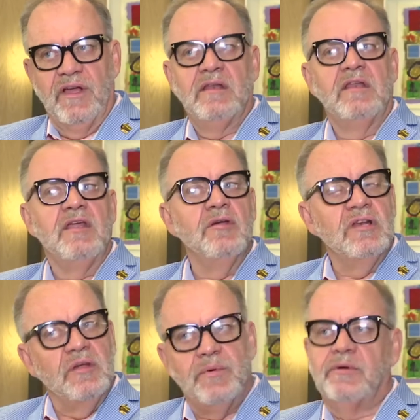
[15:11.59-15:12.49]
and new
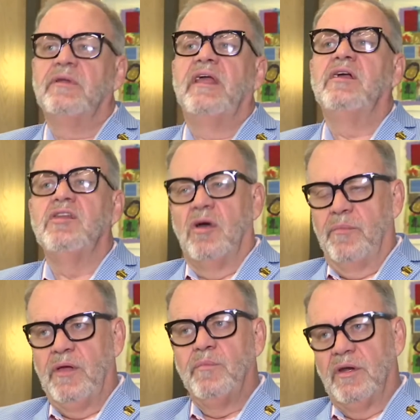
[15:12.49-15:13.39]
liberal
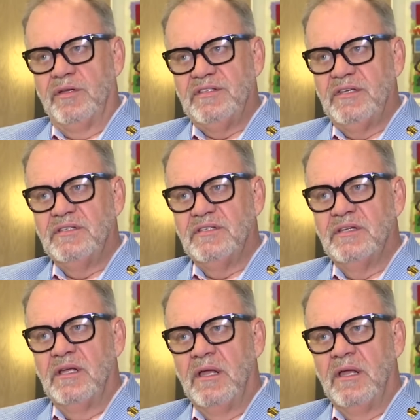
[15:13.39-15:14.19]
economic policies,